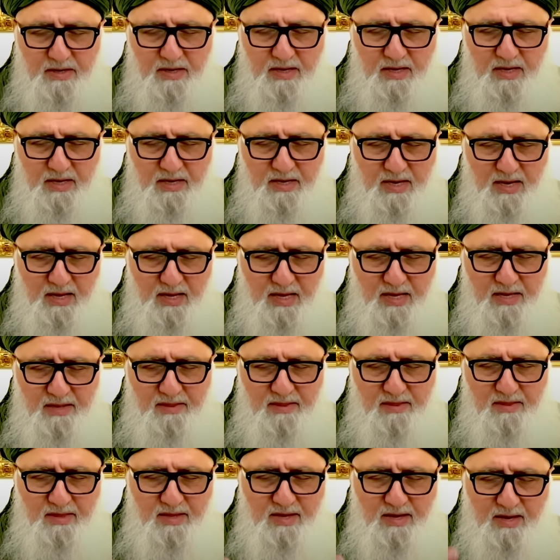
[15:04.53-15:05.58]
in,
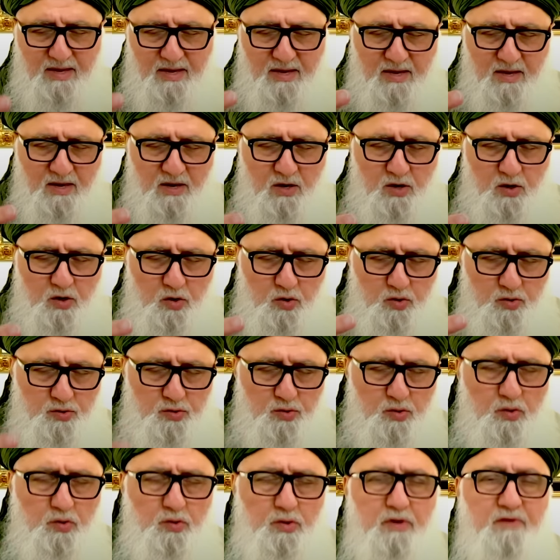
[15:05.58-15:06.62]
in the
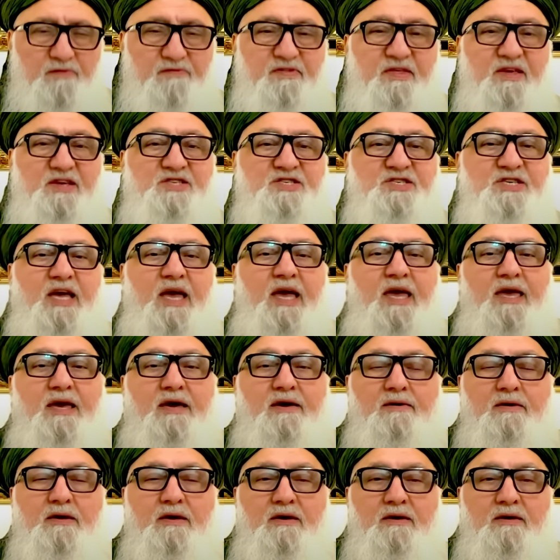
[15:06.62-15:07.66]
hudur of the shaykh